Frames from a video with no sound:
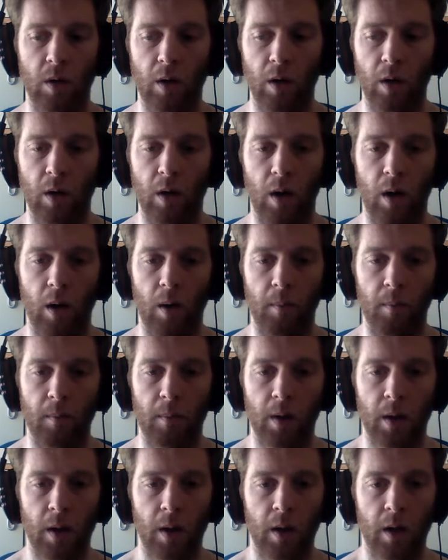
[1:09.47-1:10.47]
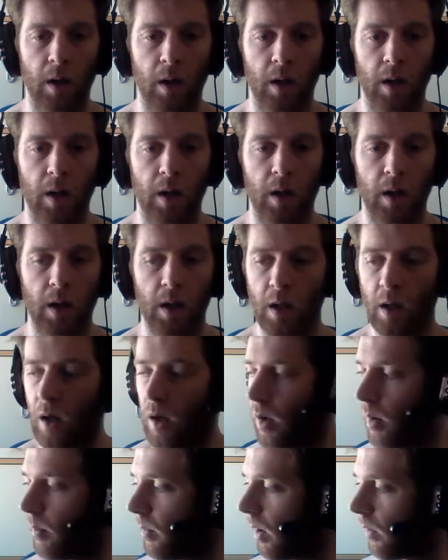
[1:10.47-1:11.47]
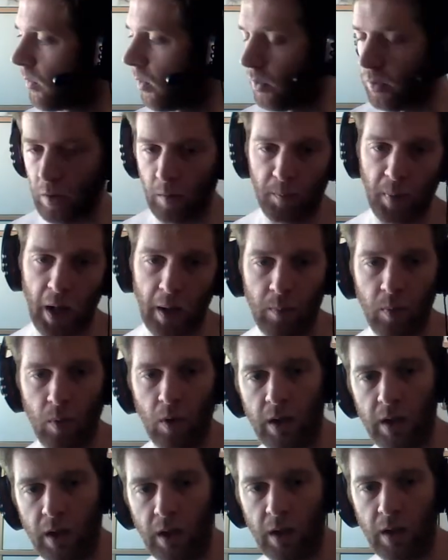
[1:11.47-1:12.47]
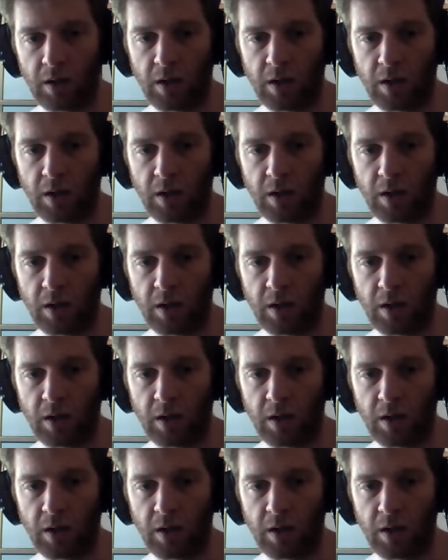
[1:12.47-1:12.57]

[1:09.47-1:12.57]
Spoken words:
I've got the paperwork here.